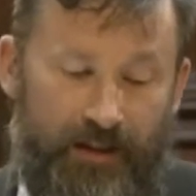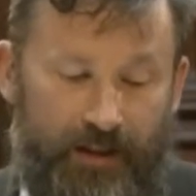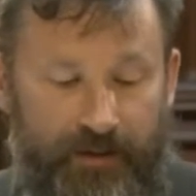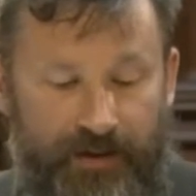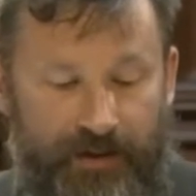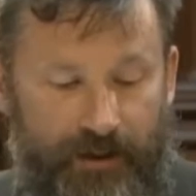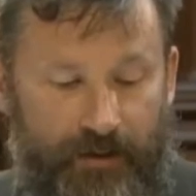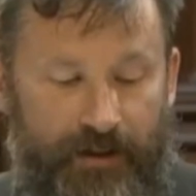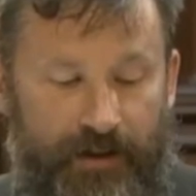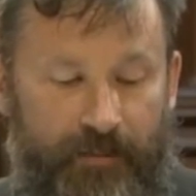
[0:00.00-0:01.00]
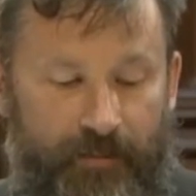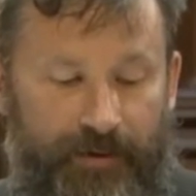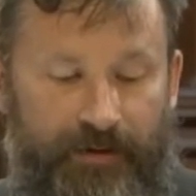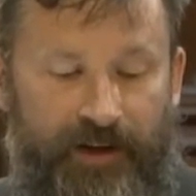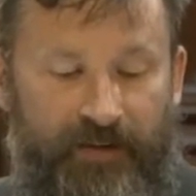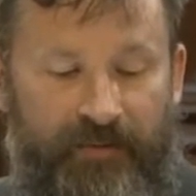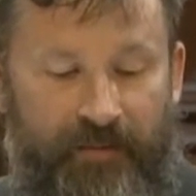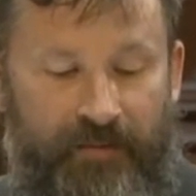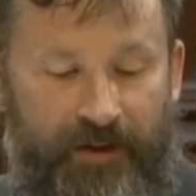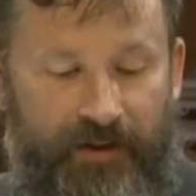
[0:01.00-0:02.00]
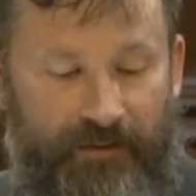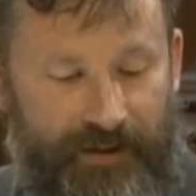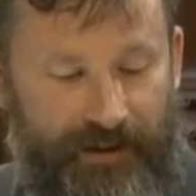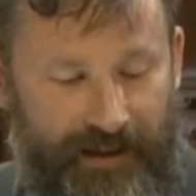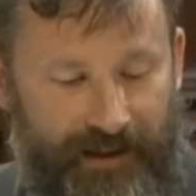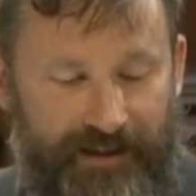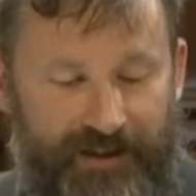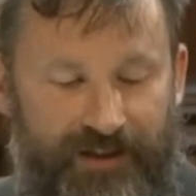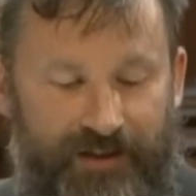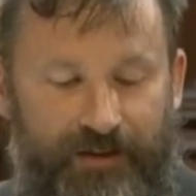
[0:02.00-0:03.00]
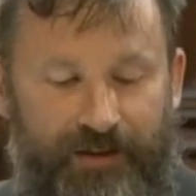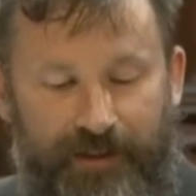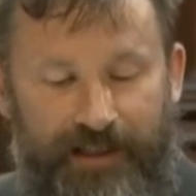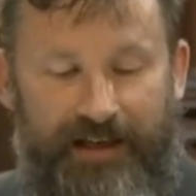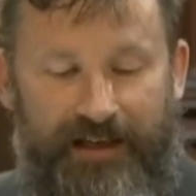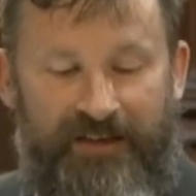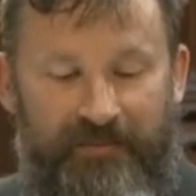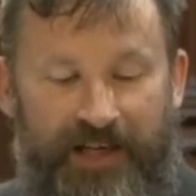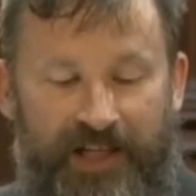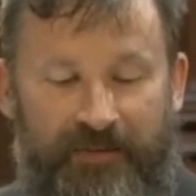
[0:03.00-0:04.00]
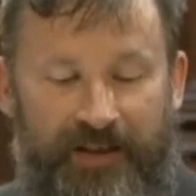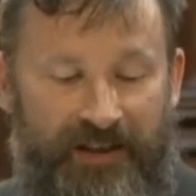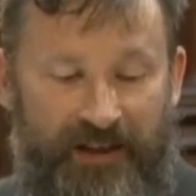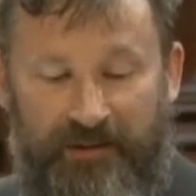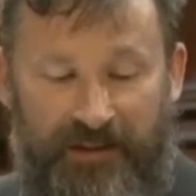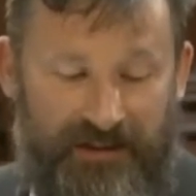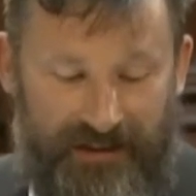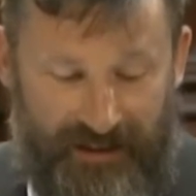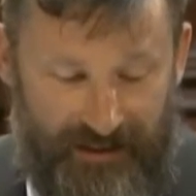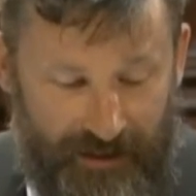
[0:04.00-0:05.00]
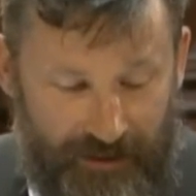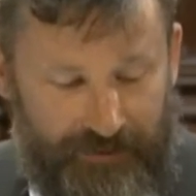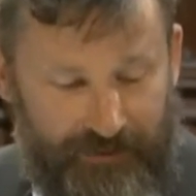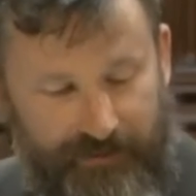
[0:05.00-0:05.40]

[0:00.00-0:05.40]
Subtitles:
who are a proud member in the Solar Radiation Management Governance Initiative,